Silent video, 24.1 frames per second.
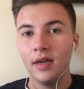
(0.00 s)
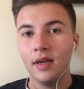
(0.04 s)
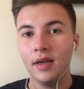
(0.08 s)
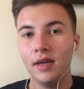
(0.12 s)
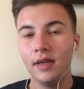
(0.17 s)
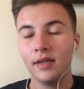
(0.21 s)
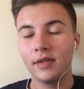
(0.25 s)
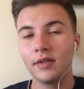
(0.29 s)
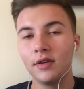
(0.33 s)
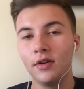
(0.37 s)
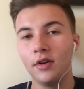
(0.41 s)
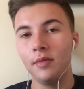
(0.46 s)

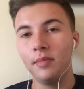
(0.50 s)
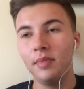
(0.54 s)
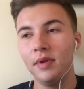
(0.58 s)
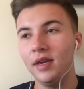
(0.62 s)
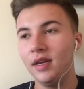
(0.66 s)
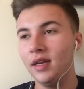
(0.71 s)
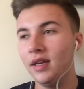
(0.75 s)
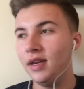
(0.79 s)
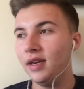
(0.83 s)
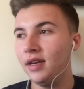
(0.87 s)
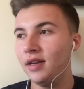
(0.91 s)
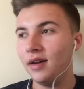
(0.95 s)
It's got to
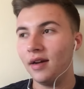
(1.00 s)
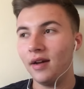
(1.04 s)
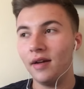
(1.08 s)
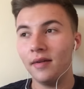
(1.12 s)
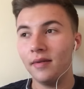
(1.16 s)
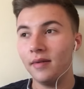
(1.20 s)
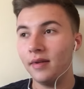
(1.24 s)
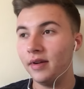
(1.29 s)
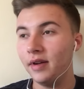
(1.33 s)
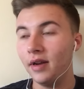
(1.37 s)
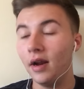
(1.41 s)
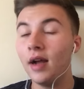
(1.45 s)
be,
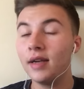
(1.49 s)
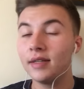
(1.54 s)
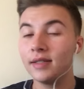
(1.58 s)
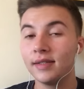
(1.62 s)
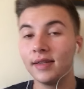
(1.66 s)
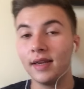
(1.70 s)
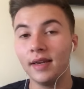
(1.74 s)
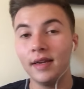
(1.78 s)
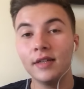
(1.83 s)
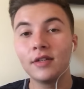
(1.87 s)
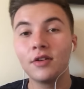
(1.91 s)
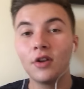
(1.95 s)
it's
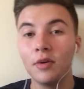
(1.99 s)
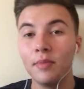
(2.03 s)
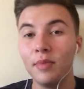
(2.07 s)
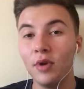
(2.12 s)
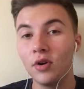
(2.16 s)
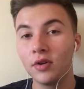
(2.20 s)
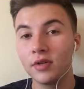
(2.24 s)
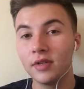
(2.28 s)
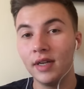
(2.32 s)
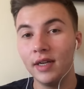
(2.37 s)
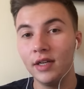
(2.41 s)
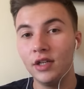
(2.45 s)
got to be
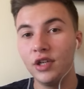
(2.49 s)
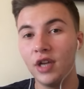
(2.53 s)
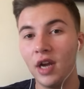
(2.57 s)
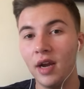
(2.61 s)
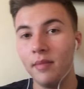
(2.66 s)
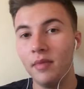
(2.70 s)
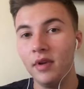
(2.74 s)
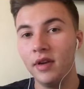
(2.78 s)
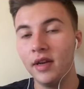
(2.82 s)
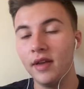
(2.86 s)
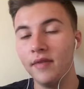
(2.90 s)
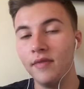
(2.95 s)

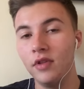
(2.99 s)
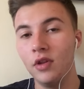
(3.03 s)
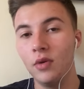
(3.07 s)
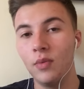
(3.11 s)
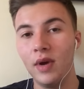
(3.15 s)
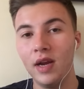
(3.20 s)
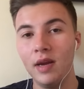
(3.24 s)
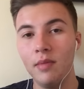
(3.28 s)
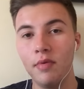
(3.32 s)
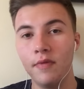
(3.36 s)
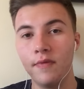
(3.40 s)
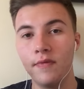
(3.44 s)
Oxlade-Chamberlain given the
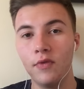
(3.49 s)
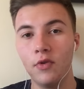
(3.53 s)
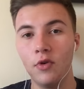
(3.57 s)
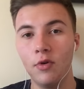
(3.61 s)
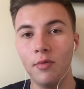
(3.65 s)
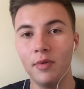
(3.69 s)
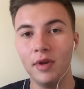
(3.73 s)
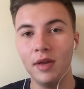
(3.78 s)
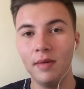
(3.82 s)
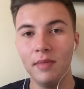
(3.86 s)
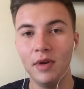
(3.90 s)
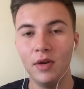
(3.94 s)
way he
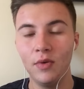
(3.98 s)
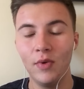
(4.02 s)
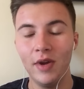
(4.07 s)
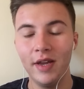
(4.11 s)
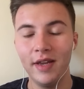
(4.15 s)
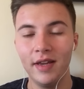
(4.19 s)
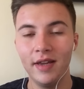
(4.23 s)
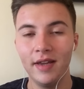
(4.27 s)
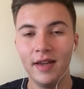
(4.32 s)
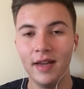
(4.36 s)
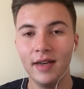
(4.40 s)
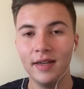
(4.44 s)
performed in
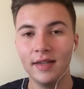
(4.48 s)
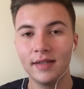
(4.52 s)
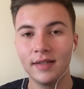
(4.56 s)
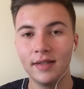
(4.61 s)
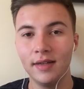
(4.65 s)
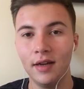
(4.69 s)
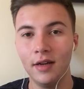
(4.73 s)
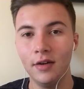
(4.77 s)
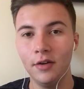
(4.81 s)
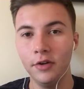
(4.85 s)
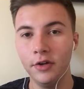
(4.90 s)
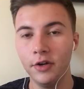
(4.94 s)
midweek against
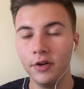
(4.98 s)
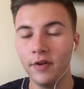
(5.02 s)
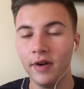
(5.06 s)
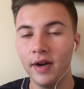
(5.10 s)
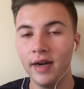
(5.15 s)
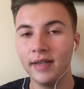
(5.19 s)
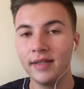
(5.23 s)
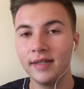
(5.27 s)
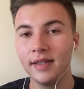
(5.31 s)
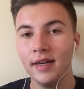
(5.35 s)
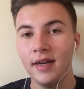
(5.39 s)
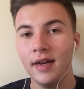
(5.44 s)

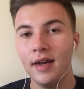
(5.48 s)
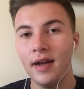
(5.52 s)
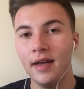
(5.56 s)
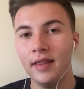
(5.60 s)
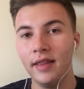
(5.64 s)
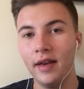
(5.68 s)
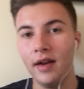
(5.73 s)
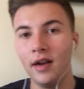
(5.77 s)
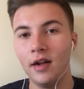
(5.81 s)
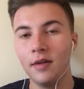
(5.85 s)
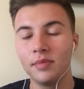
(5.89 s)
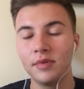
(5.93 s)
Ludogorets. And
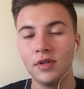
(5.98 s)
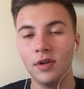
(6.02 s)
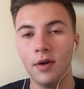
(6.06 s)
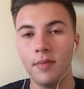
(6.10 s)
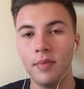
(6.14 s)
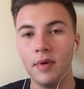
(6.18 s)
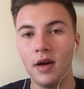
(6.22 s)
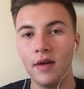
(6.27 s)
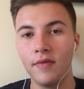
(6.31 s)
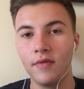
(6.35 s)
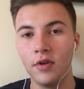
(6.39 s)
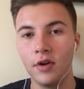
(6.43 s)
then up
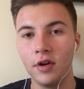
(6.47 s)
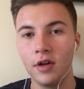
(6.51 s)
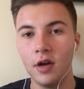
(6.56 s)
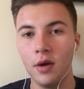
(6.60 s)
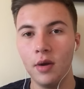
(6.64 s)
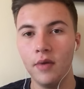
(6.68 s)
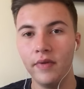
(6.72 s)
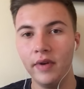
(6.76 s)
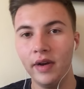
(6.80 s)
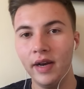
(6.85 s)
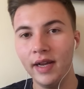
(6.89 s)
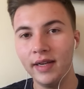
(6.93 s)
top, I've got to go
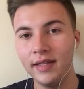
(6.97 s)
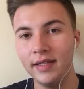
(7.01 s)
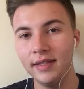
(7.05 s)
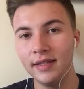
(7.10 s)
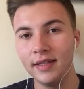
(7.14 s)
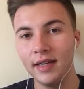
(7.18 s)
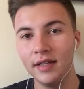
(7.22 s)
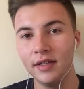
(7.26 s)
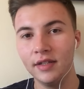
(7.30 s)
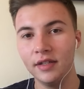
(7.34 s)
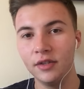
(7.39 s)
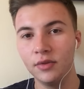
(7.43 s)
over Alexis
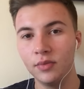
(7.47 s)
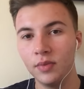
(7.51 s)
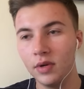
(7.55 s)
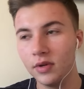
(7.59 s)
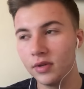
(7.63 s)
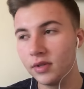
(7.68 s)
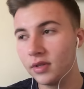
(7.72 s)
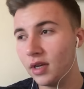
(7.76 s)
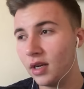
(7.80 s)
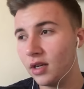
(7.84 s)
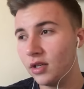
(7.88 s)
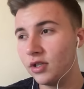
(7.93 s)
Sanchez as well.
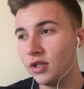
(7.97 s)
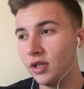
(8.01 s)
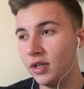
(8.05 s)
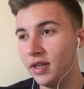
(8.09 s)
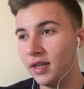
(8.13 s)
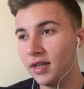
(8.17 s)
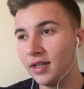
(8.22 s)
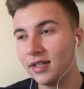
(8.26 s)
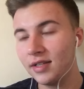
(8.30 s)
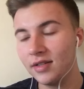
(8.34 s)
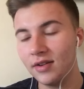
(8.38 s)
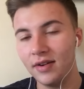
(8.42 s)
Such an
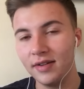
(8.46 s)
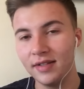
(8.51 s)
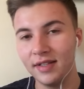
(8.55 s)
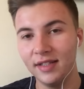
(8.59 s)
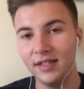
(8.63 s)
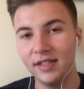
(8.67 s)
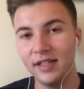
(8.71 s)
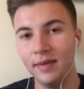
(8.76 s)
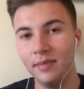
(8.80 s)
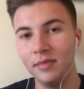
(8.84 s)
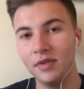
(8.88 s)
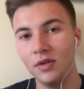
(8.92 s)

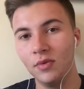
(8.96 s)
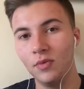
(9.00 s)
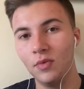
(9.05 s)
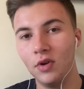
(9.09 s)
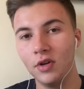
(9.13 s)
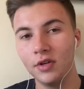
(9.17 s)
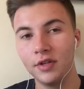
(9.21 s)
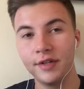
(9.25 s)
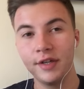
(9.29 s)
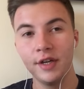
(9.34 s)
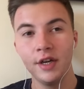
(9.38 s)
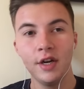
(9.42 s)
exciting team to
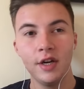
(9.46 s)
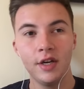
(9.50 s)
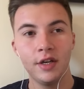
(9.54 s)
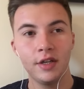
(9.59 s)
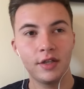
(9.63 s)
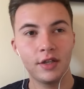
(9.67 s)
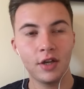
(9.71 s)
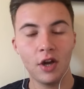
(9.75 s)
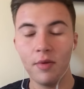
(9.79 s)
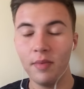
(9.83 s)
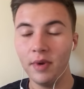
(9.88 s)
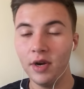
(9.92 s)
watch.
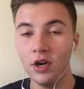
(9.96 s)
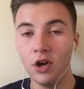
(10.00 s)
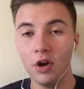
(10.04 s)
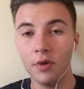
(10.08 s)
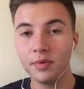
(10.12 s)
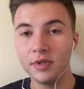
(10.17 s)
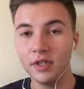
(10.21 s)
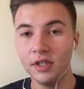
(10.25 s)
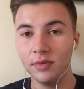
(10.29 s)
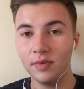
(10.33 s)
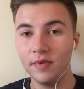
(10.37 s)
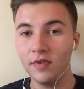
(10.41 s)
So many
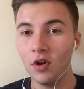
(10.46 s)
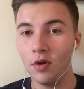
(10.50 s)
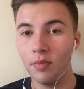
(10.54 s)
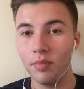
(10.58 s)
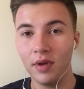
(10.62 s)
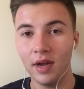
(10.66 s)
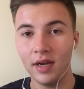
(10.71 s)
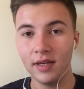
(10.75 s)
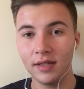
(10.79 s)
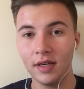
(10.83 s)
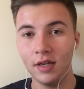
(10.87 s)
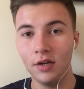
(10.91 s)
options. We've got
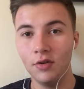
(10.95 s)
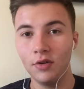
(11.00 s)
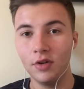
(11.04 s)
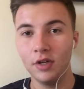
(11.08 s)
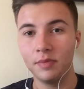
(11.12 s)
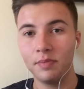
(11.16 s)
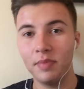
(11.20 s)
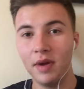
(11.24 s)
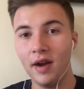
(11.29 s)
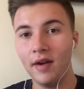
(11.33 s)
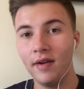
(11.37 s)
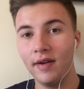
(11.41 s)
players like
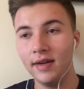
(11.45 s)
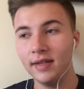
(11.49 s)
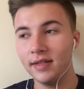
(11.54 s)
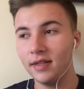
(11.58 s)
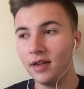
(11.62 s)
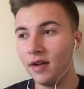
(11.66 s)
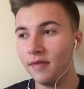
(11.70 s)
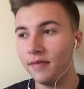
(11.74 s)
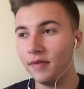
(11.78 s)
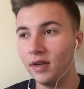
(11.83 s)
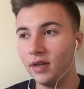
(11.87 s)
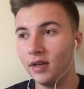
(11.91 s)
Lucas Perez
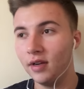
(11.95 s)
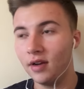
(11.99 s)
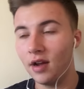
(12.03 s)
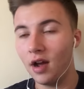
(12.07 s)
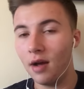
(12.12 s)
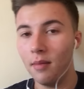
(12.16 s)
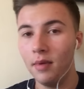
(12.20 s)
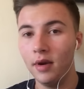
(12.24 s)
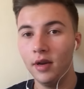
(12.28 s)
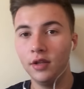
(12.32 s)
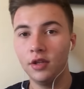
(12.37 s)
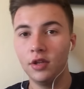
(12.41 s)
that I think could
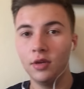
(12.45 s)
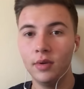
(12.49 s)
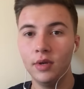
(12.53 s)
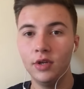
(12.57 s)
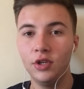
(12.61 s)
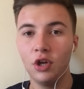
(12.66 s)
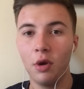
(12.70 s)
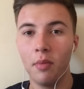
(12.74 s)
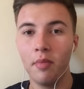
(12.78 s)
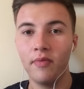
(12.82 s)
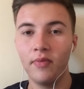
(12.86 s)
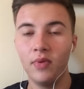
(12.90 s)
come in and do a
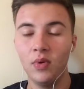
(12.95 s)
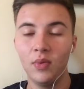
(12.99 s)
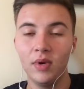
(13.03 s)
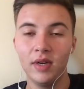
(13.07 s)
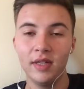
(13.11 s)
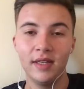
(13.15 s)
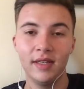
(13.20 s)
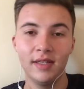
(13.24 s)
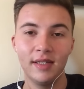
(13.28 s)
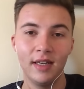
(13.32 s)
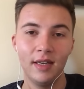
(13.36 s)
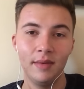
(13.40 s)
job if we
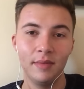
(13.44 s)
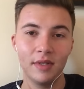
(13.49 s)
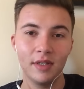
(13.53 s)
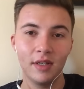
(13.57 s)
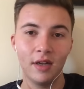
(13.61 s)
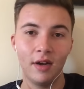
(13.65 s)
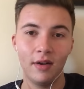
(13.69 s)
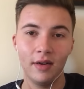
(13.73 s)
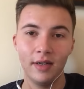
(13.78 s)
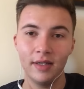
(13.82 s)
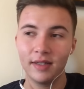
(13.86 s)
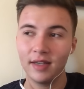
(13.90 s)
wanted to see him
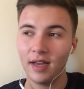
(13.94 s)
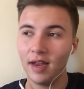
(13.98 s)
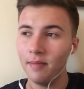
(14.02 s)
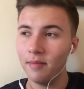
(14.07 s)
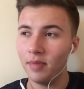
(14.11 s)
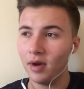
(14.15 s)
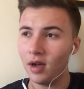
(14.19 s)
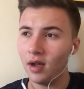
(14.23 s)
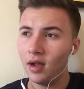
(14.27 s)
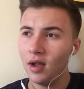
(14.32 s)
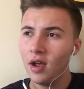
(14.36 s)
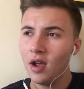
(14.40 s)
start this game.
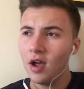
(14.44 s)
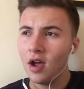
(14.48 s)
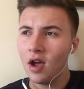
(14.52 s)
But